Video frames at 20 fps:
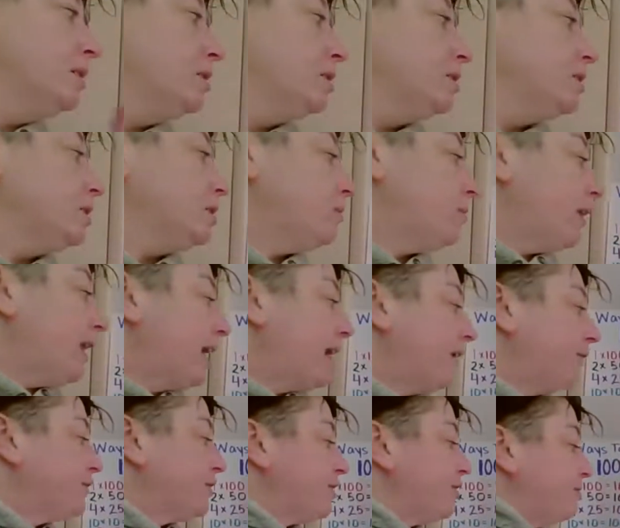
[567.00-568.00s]
So what I
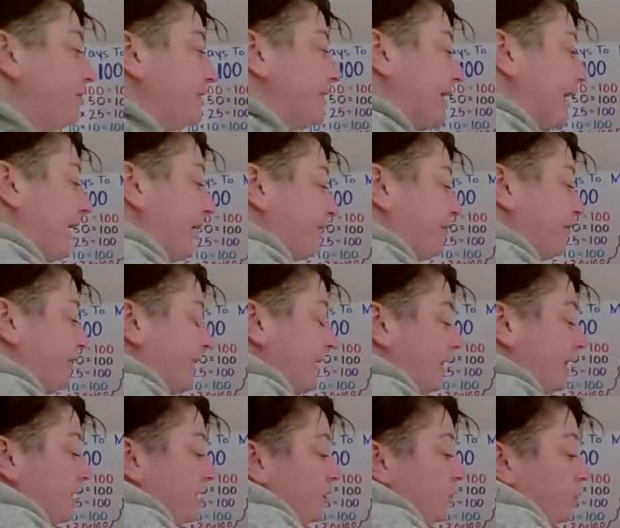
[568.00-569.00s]
have to do is I have to
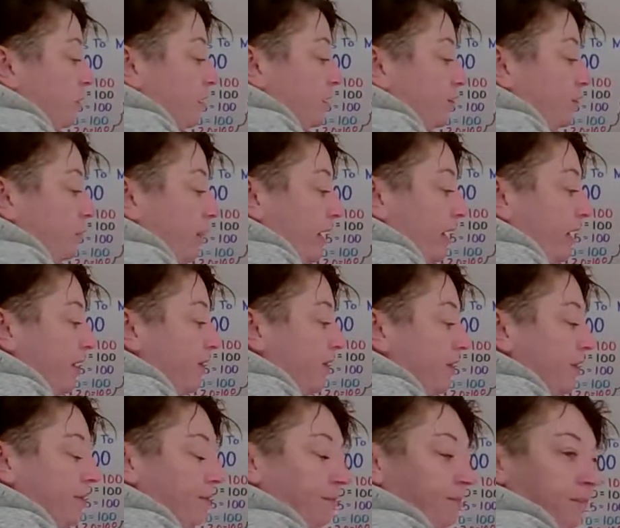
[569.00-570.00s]
take this
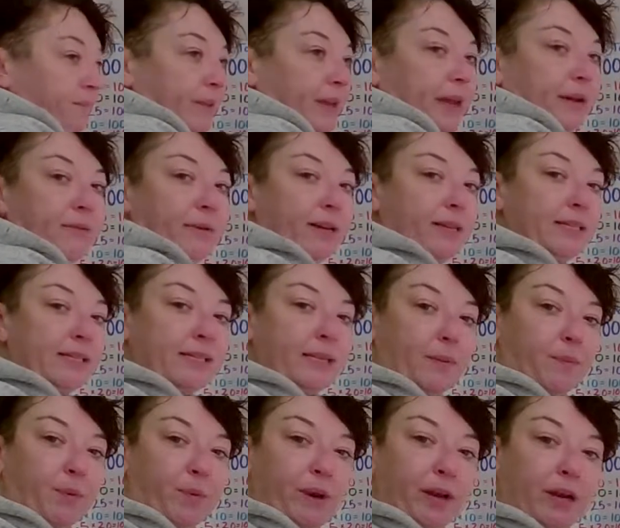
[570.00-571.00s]
1/20. I want to
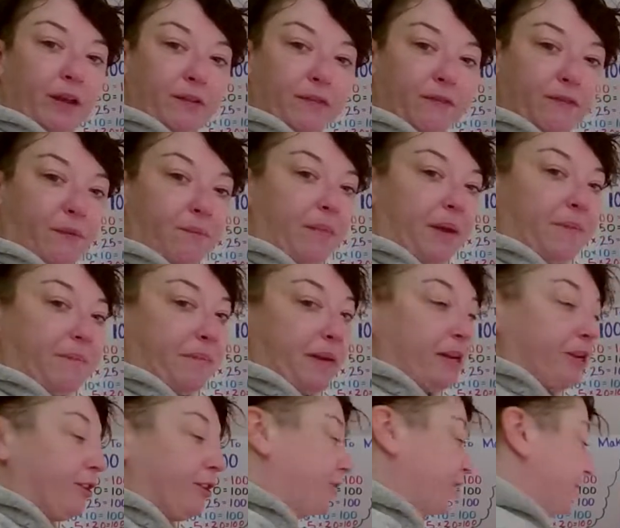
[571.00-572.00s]
separate it from my
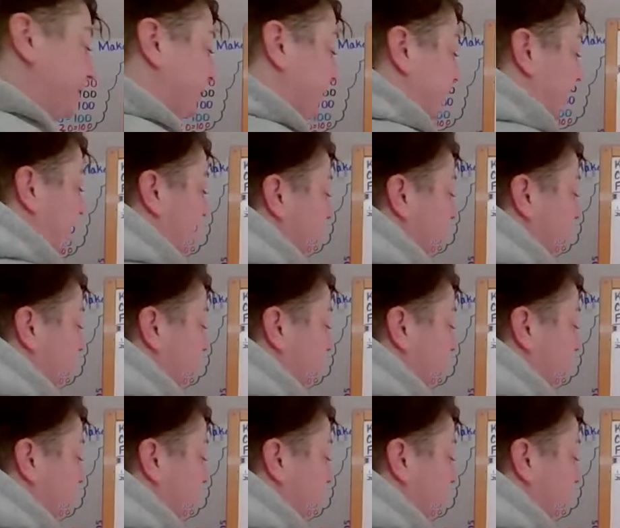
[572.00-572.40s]
meters.